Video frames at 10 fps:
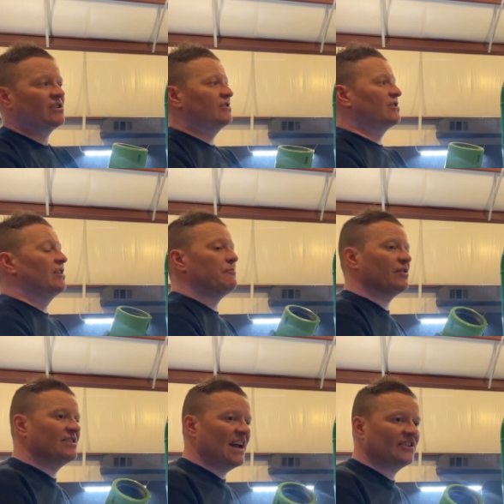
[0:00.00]
It's going to
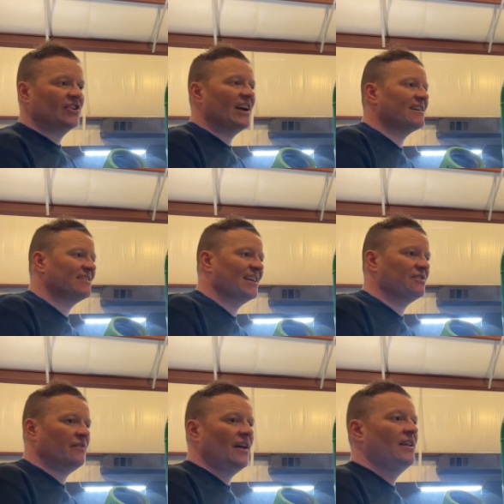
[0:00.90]
protect your access
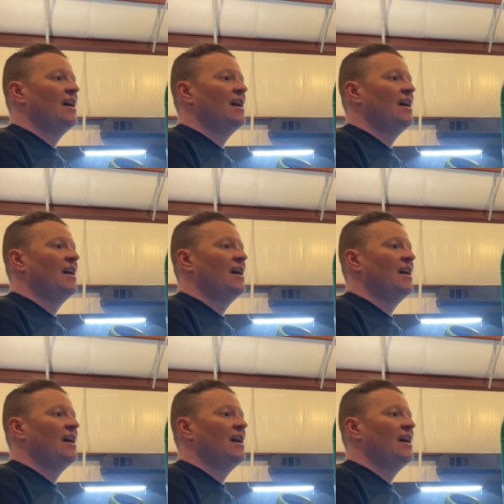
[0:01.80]
fitting.